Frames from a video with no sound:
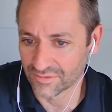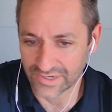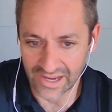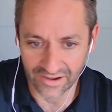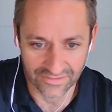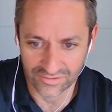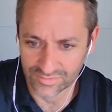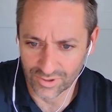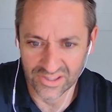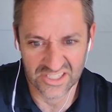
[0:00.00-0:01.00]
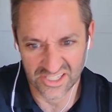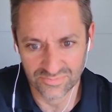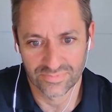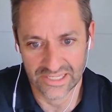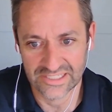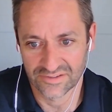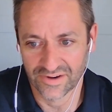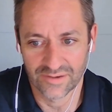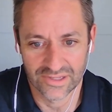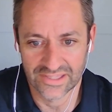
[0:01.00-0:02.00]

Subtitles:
But yeah, those are probably the easiest places to find me.